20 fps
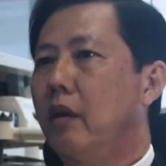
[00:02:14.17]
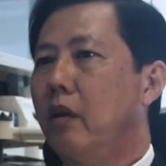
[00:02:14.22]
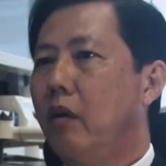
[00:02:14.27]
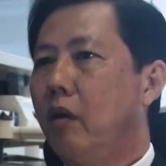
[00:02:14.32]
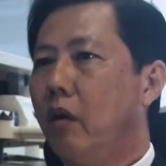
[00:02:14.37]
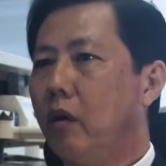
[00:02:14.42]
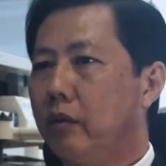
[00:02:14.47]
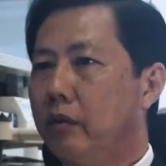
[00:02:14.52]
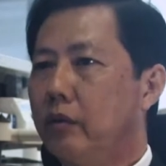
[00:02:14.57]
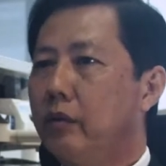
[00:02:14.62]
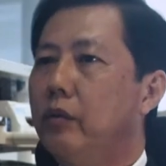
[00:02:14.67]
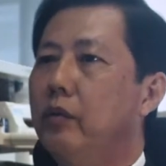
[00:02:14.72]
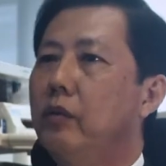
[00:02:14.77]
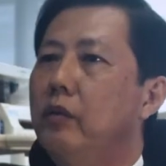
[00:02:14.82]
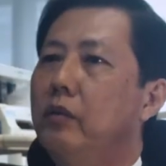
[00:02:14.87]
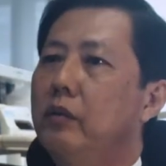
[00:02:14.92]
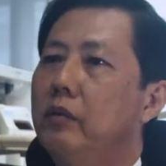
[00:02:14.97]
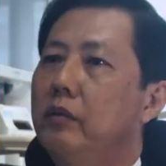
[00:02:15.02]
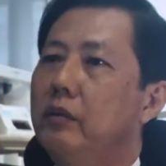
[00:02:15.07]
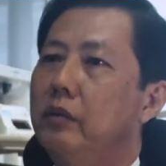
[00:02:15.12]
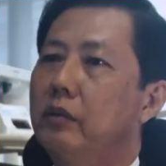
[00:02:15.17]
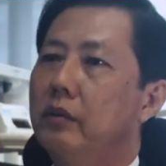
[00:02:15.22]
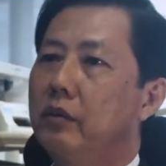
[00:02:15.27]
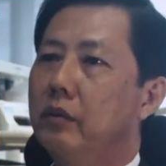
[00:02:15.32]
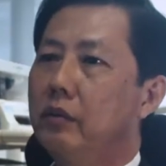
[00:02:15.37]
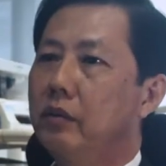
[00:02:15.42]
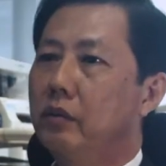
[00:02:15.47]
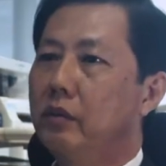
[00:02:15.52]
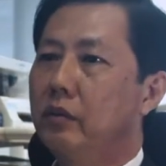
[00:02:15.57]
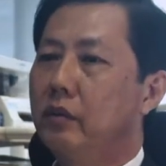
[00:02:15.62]
Although
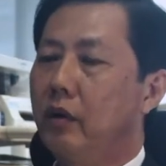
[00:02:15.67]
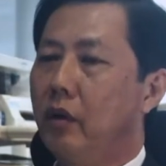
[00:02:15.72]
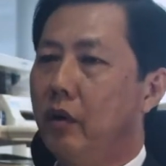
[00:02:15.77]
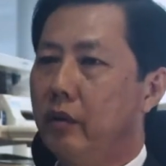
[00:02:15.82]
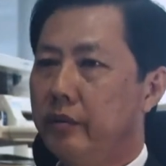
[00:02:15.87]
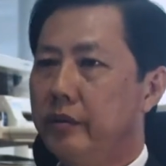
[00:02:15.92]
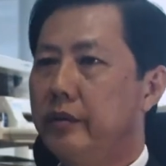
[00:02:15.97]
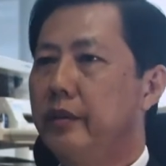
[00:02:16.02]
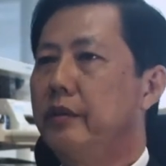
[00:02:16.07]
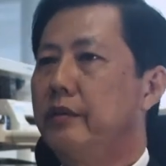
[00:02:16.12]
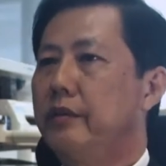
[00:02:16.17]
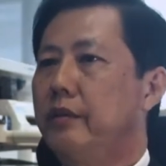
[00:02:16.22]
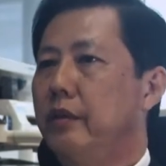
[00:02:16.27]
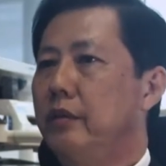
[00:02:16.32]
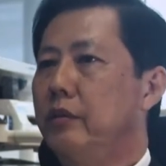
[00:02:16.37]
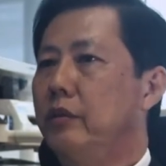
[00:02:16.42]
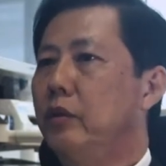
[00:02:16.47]
hoarseness is